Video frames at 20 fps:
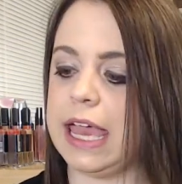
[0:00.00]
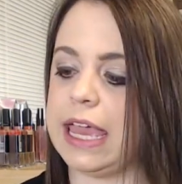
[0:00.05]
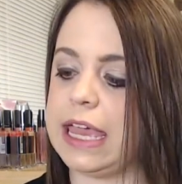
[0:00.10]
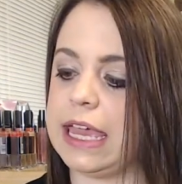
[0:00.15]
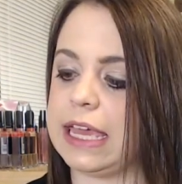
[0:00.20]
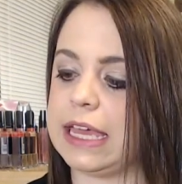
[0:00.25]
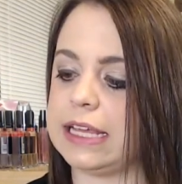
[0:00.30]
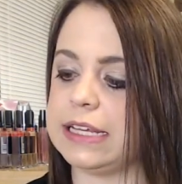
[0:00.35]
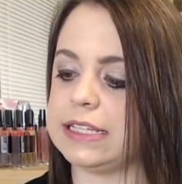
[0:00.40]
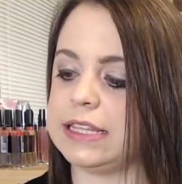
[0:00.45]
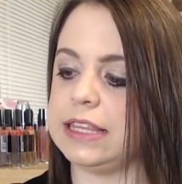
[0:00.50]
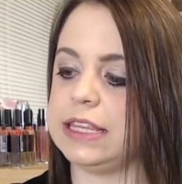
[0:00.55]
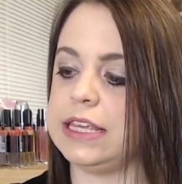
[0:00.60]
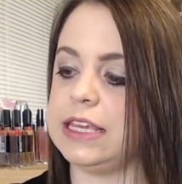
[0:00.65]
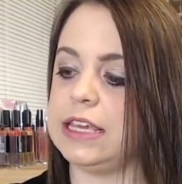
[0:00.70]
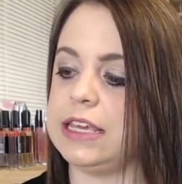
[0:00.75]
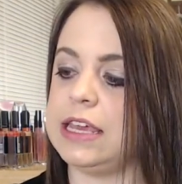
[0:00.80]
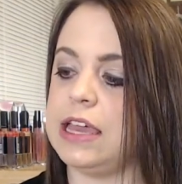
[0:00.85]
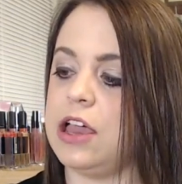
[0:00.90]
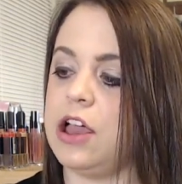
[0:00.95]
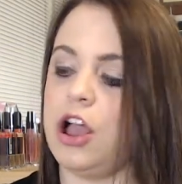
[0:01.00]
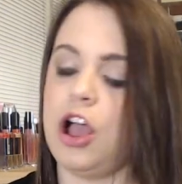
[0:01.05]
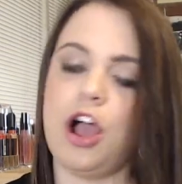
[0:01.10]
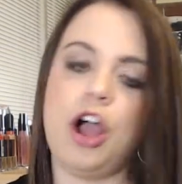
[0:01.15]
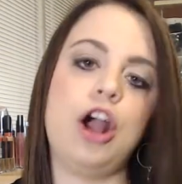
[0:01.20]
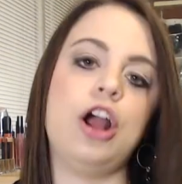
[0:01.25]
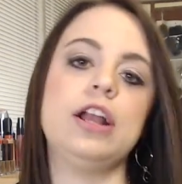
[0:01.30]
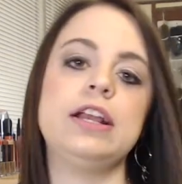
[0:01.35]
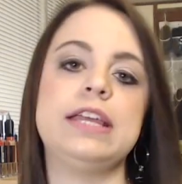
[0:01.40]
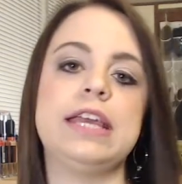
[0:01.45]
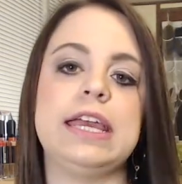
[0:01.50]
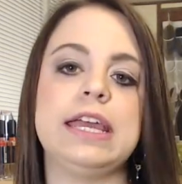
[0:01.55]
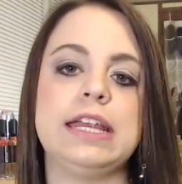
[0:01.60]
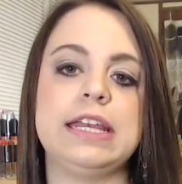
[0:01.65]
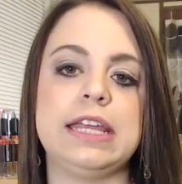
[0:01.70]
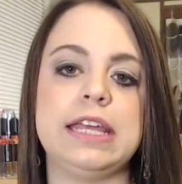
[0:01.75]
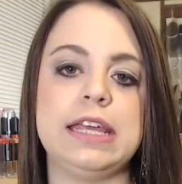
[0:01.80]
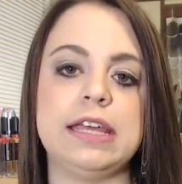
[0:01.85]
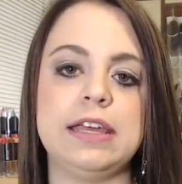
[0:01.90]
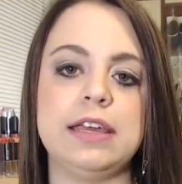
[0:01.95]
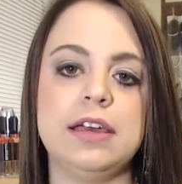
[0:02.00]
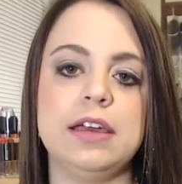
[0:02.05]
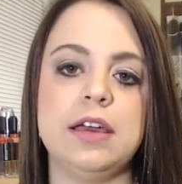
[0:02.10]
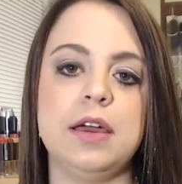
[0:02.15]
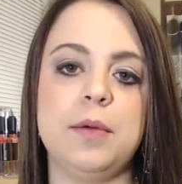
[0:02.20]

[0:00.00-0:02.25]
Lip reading: and the Hard Candy